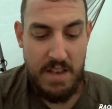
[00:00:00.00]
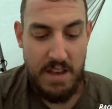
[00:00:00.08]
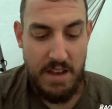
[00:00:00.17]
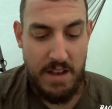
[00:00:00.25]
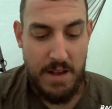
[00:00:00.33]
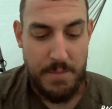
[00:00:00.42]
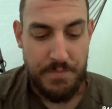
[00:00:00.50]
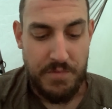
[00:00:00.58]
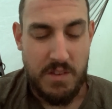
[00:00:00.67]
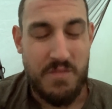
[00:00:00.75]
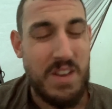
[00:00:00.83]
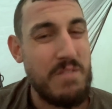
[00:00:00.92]
Um,
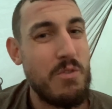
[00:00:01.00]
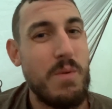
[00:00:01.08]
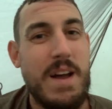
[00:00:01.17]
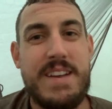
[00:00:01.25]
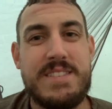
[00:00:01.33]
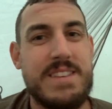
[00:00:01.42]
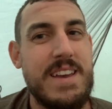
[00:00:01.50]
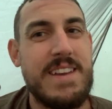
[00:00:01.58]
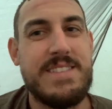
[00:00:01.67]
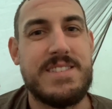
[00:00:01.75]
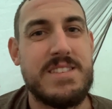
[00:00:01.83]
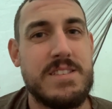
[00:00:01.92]
flavor wise,
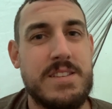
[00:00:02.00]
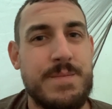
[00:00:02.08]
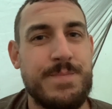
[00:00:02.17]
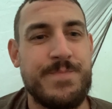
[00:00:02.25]
it's